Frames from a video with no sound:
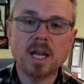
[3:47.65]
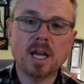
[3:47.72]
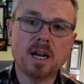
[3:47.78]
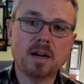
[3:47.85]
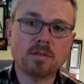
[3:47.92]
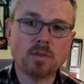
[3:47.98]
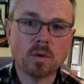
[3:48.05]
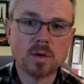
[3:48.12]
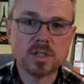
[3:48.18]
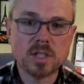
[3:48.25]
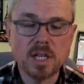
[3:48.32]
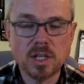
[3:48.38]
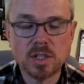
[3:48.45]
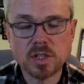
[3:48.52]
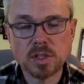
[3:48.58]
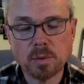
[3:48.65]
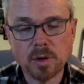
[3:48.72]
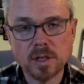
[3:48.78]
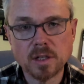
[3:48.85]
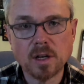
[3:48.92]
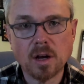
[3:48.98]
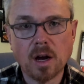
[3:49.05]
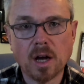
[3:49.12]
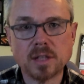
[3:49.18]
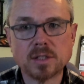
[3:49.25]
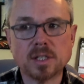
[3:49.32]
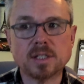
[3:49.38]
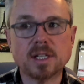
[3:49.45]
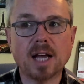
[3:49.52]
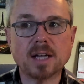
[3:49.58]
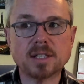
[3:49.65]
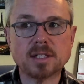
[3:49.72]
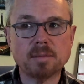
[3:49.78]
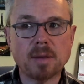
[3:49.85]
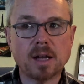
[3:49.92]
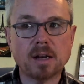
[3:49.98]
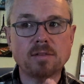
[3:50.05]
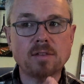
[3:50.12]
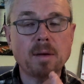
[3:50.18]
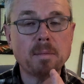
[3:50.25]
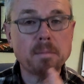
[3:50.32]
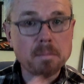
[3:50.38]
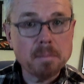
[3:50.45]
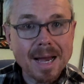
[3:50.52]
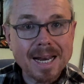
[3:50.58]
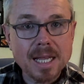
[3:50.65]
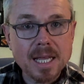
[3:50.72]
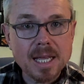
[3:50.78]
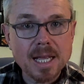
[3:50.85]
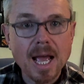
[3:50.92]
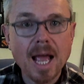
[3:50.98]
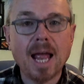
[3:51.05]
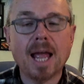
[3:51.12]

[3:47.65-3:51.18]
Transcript: And of course, each sprint costs us X amount of money.